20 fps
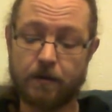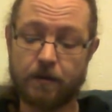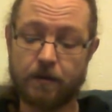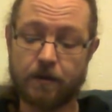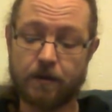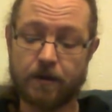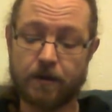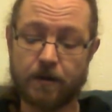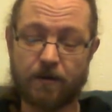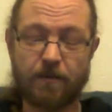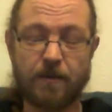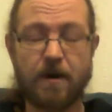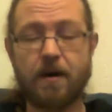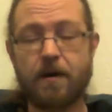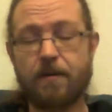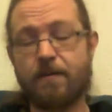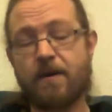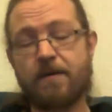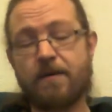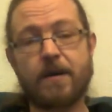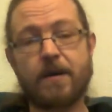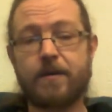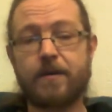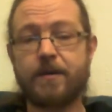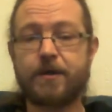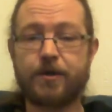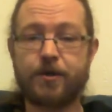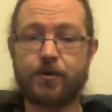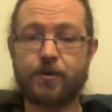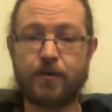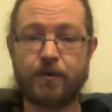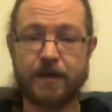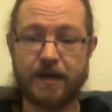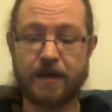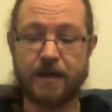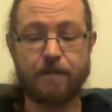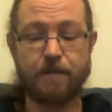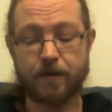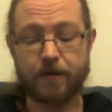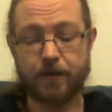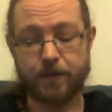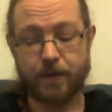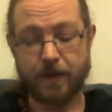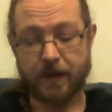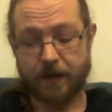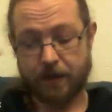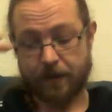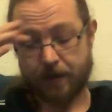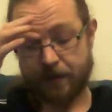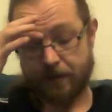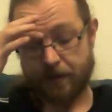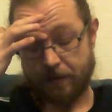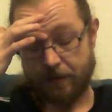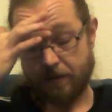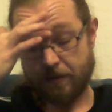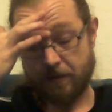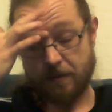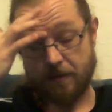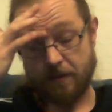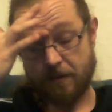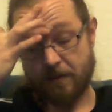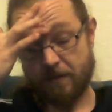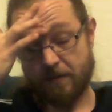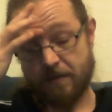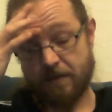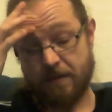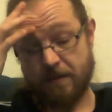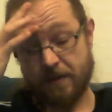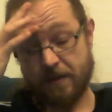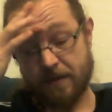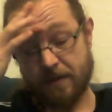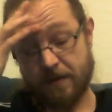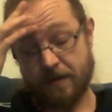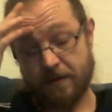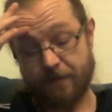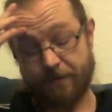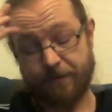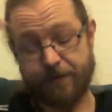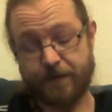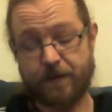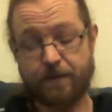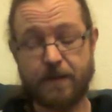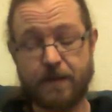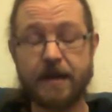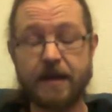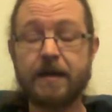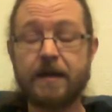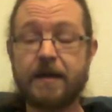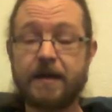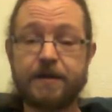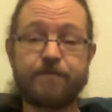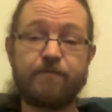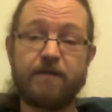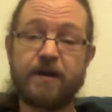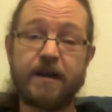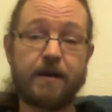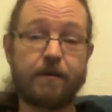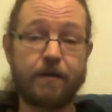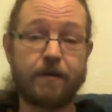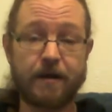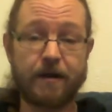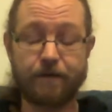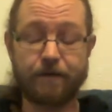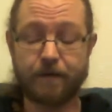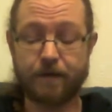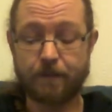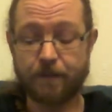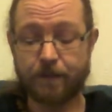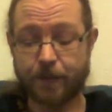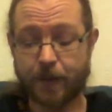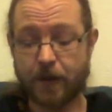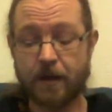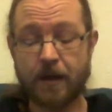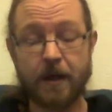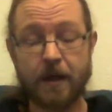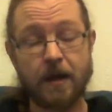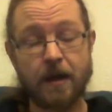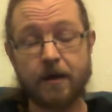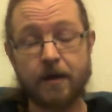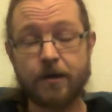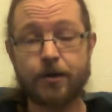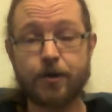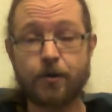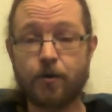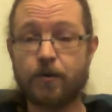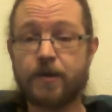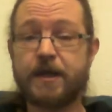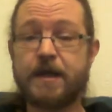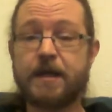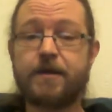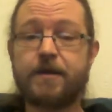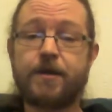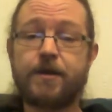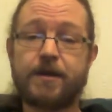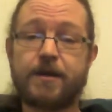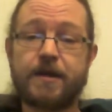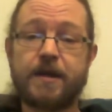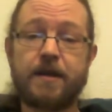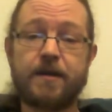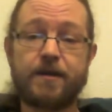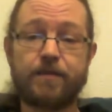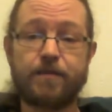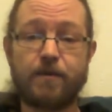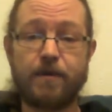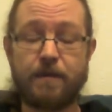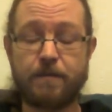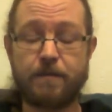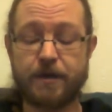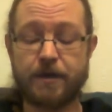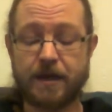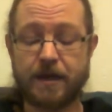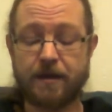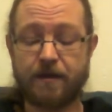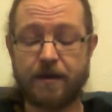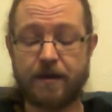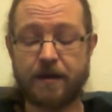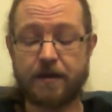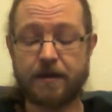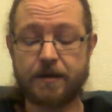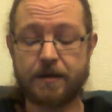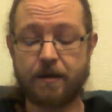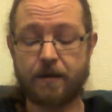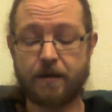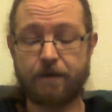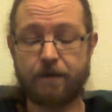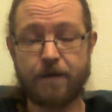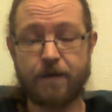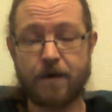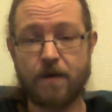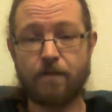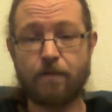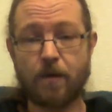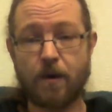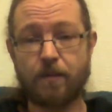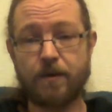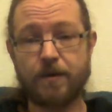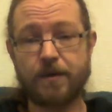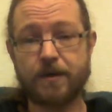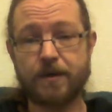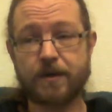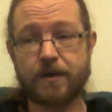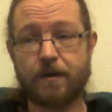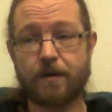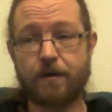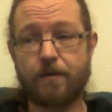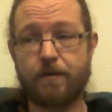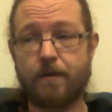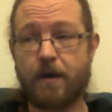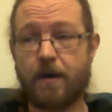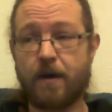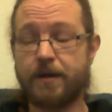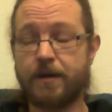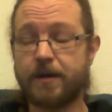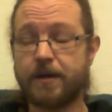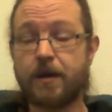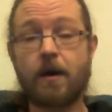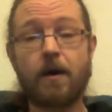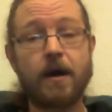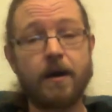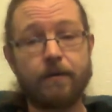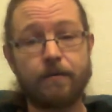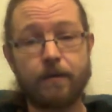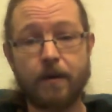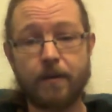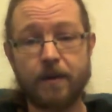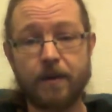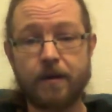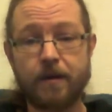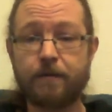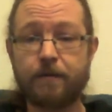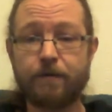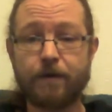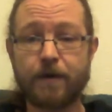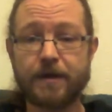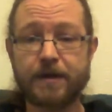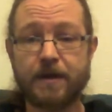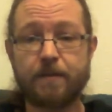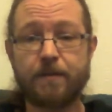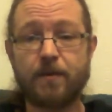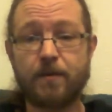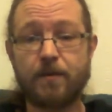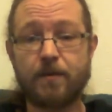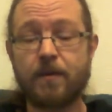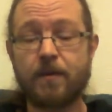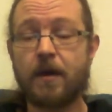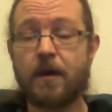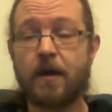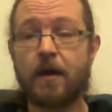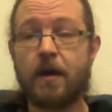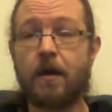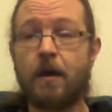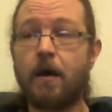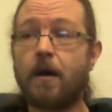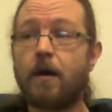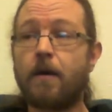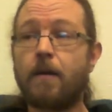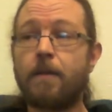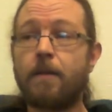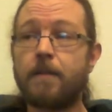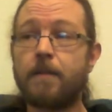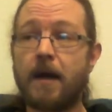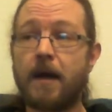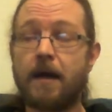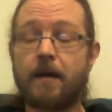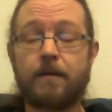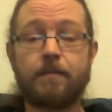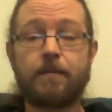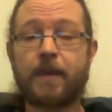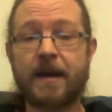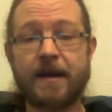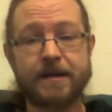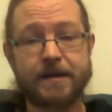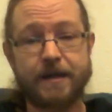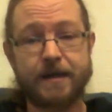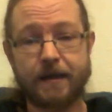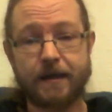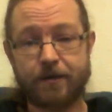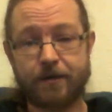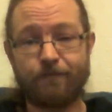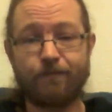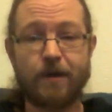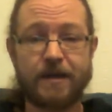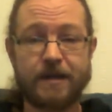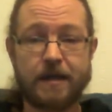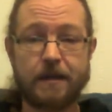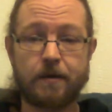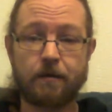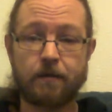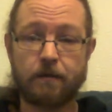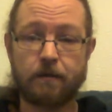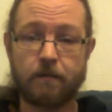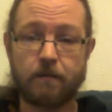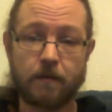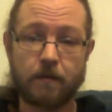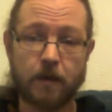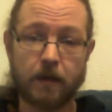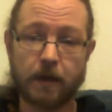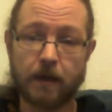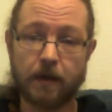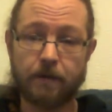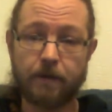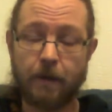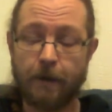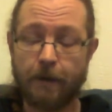So I won't go into Shore D much because for the minute it's really irrelevant. But Shore D is just there to represent things like firm rubbers, so tire rubber, for example, and plastics and resin. Okay.